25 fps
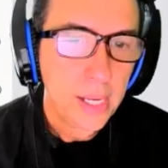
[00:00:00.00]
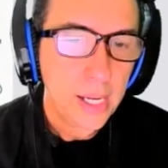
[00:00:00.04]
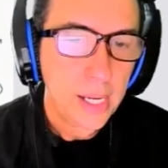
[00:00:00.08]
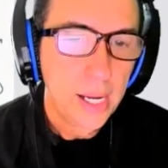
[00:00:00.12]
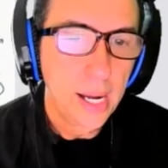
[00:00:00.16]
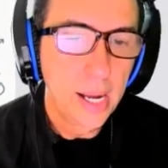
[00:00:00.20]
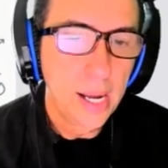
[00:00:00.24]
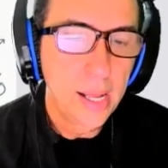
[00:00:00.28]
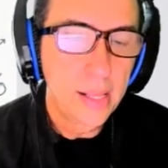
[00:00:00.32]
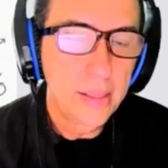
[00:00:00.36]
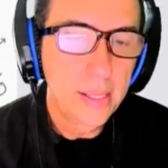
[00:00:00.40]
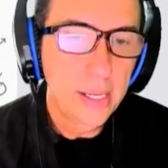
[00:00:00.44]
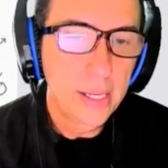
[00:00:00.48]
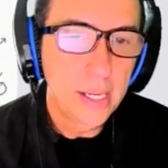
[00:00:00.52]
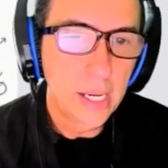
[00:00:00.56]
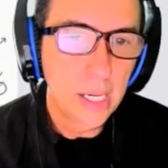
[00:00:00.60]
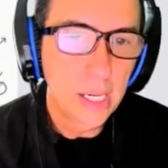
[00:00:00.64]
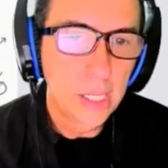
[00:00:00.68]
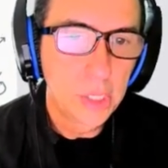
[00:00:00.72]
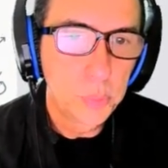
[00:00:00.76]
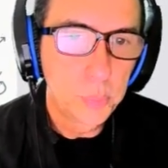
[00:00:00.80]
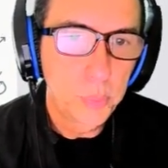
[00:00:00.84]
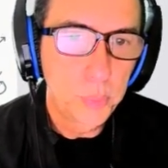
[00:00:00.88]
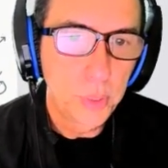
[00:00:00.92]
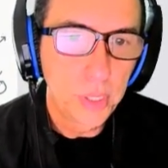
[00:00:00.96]
And
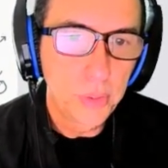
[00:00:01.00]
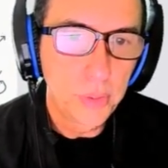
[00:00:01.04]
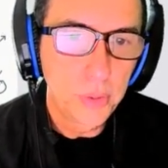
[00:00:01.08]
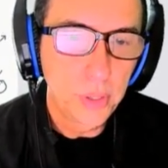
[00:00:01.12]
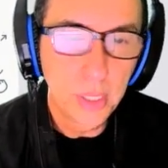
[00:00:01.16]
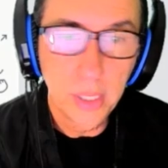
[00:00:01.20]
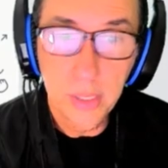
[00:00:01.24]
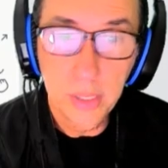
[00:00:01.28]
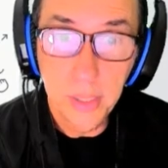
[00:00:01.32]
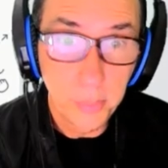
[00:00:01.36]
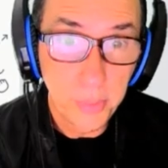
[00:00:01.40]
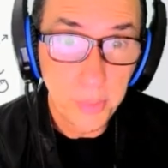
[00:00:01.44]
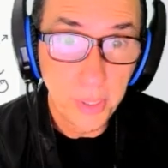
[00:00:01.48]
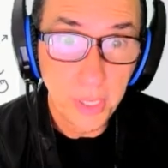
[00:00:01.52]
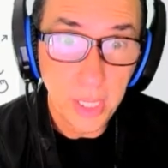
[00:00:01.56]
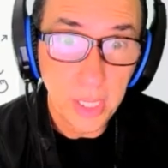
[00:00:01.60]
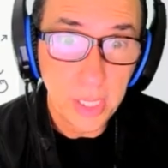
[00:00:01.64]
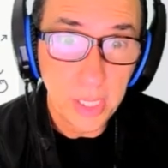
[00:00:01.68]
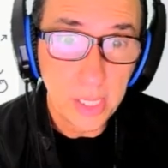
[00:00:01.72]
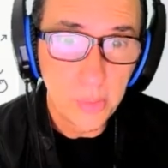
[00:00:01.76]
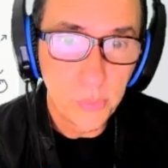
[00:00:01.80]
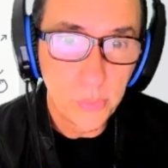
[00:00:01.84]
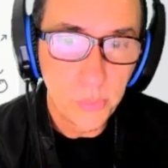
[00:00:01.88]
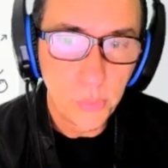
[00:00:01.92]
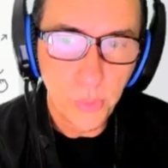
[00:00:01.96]
the
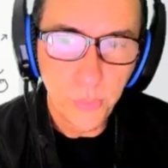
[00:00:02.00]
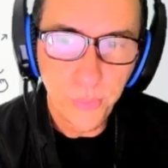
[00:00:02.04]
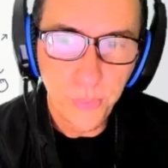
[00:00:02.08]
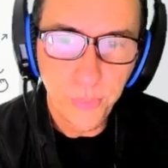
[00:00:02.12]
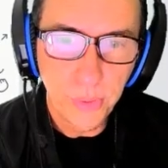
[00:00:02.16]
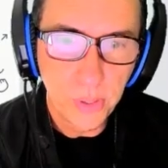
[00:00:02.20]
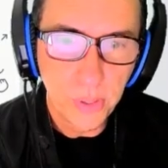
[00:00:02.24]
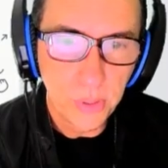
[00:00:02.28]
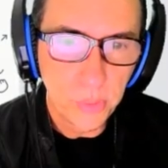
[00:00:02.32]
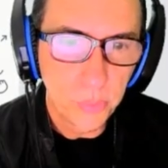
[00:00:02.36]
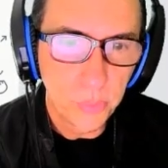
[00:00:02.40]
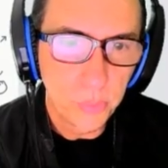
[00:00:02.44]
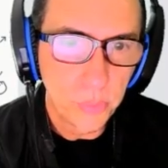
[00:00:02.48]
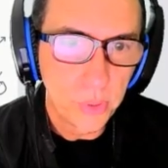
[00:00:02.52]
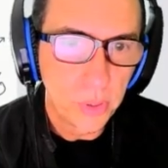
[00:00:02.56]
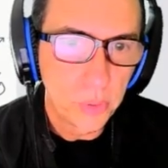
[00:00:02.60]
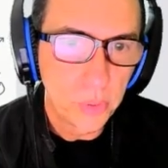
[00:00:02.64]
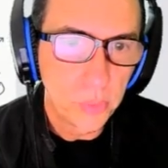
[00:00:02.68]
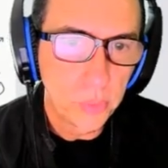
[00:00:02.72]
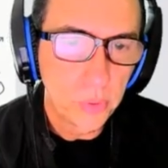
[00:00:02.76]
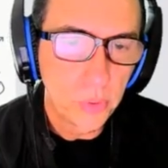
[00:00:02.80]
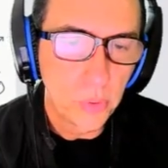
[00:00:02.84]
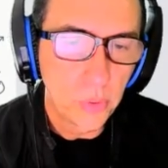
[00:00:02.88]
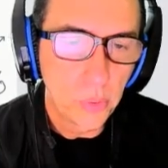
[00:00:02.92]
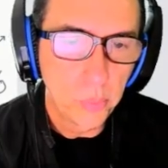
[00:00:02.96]
beginner roofer
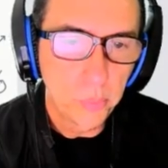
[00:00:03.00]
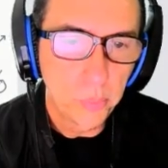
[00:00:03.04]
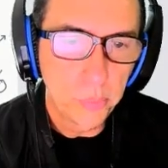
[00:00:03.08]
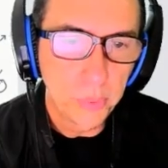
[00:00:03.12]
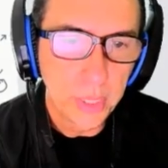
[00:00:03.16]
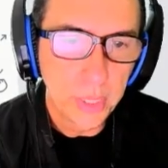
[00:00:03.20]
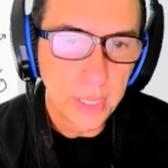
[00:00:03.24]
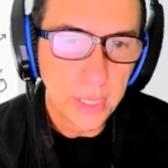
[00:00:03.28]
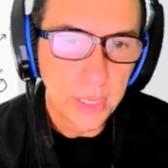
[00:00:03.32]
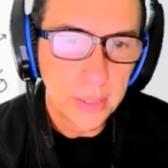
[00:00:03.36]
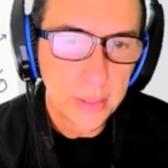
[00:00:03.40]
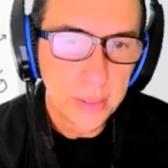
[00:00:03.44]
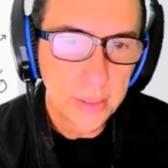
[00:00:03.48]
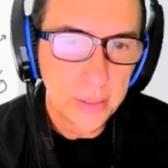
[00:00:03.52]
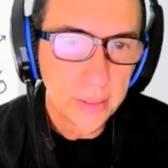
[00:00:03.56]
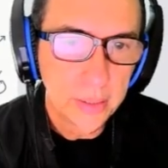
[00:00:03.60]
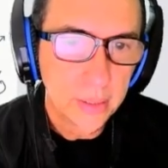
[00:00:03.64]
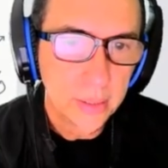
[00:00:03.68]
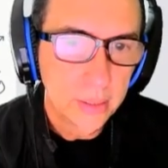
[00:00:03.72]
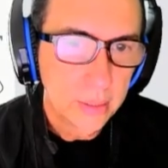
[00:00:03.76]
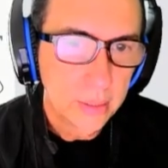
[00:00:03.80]
will complete